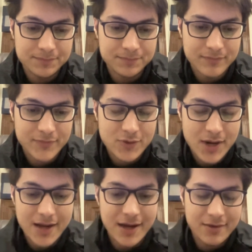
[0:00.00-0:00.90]
then is so, the
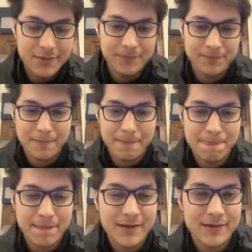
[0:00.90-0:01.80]
case, or that was
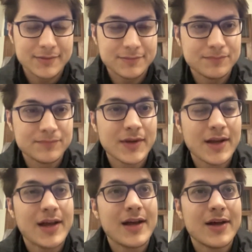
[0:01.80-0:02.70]
the case, or something. I
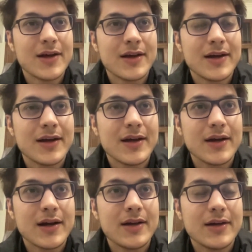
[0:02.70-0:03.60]
think,
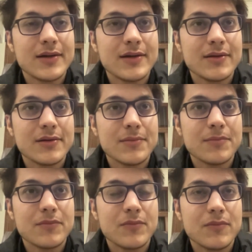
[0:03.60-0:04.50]
probably.
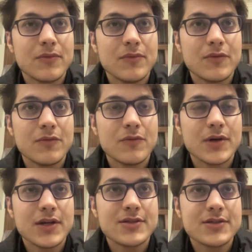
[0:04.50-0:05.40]

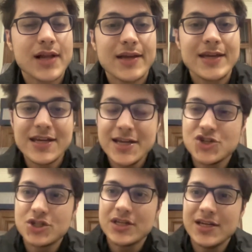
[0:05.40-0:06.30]
Okay, something else
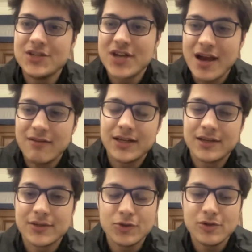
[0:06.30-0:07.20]
maybe. Each
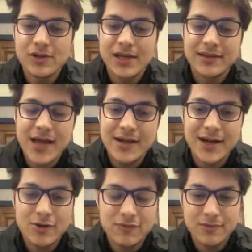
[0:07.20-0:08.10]
having, like that
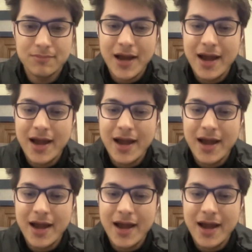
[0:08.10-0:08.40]
kind of a.